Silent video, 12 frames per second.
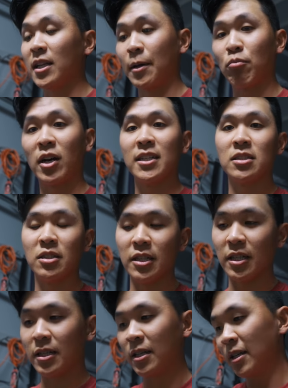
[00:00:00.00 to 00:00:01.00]
like Bryson
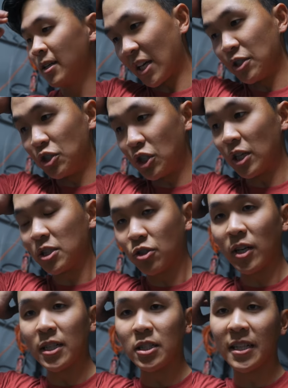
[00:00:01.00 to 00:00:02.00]
did, and just
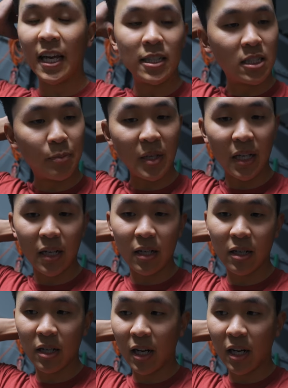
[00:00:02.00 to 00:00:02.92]
trying to gain speed,